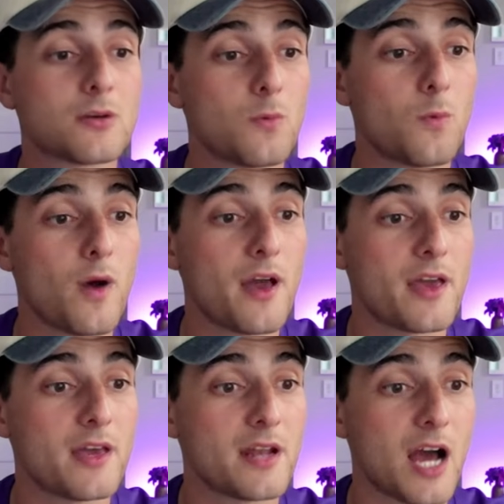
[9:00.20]

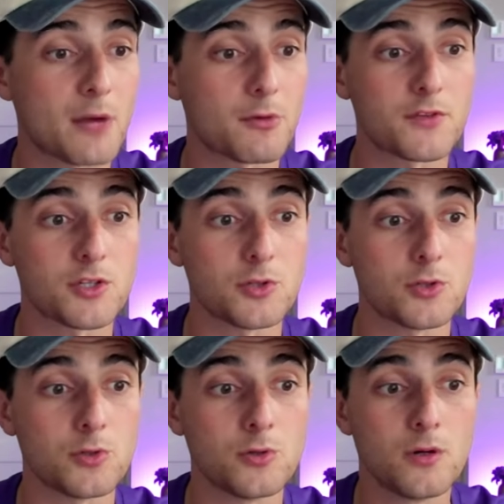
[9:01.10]
when I
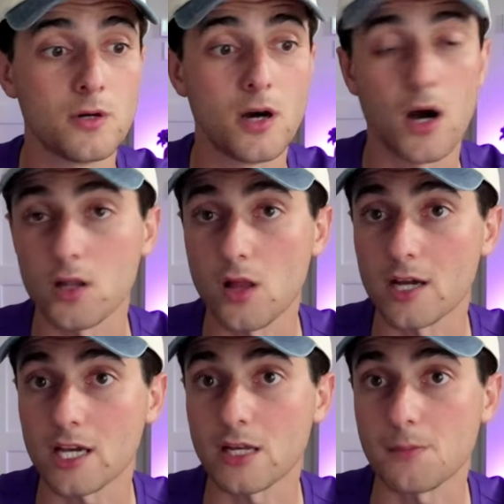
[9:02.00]
review
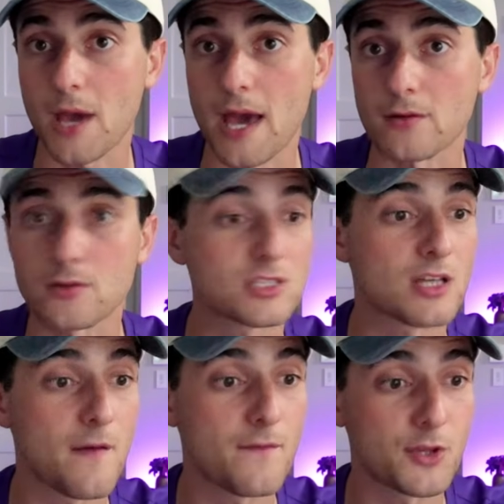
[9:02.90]
elongated paddles,
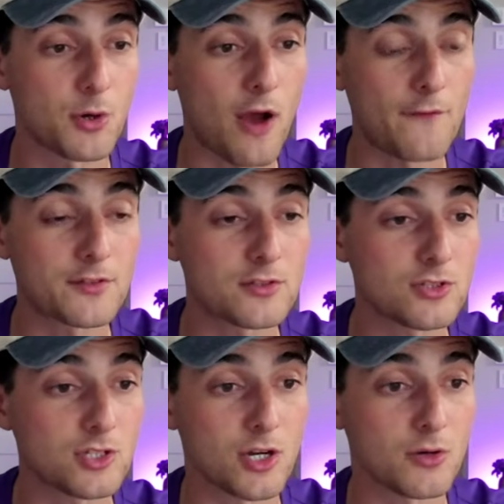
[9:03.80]
they're
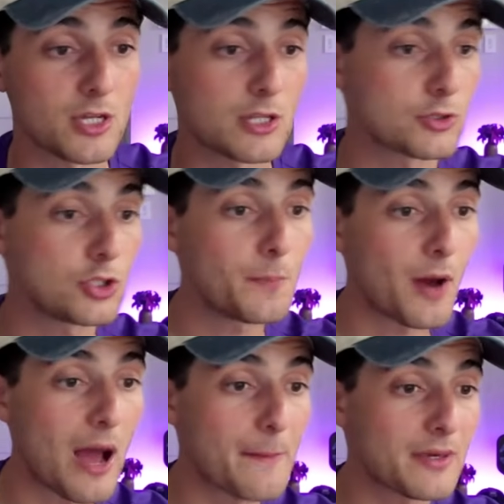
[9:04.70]
often, either too
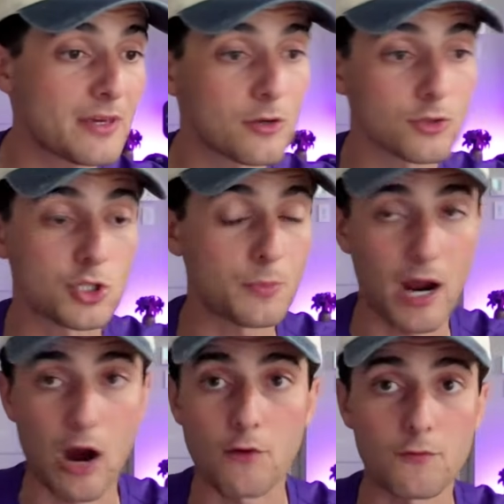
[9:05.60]
poppy or too
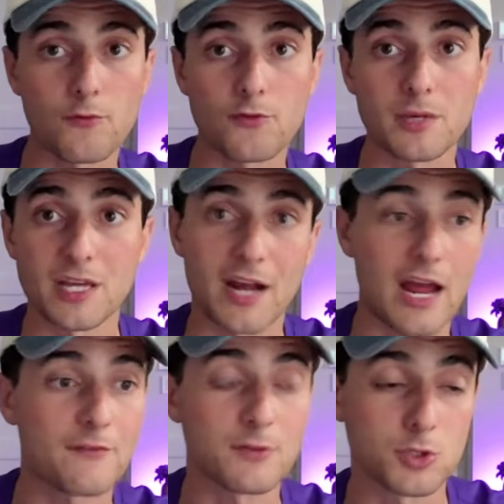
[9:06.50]
powerful for me, and I
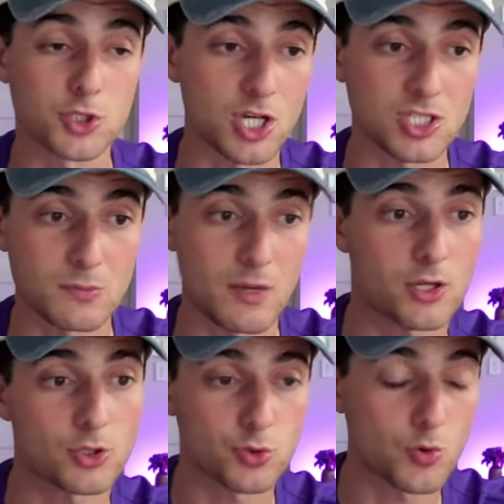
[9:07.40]
have to adjust my
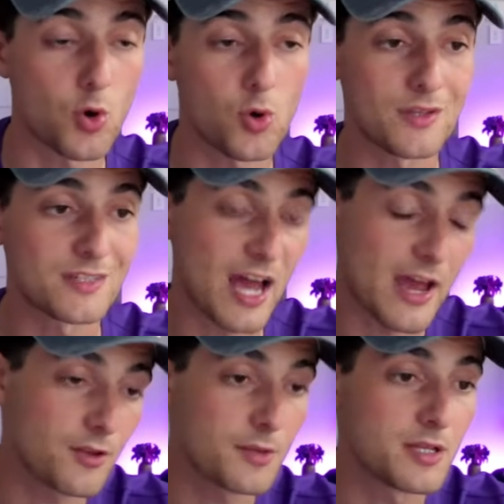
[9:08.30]
control and
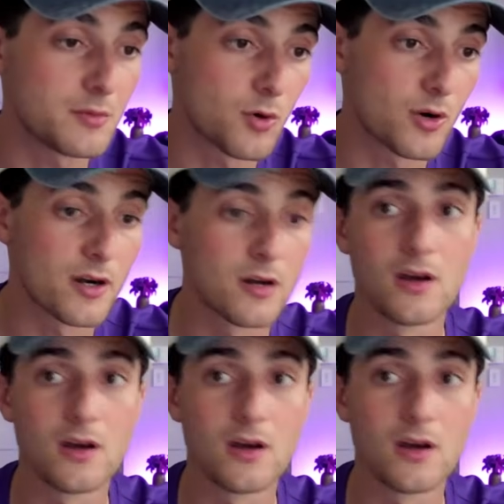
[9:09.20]
dial them in more.